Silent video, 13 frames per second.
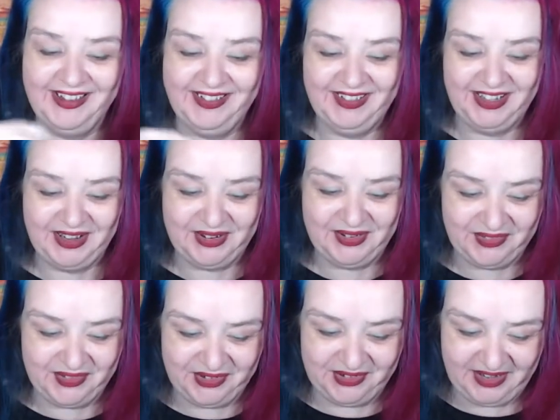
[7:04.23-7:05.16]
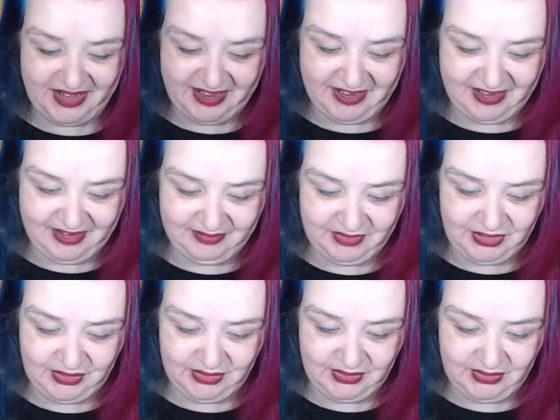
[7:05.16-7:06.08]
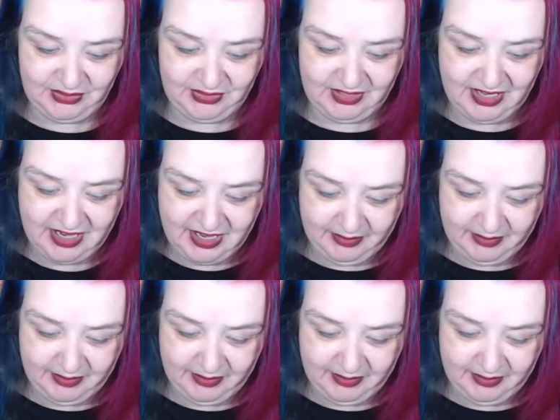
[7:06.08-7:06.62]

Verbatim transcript: here we go. I've got um, two, three,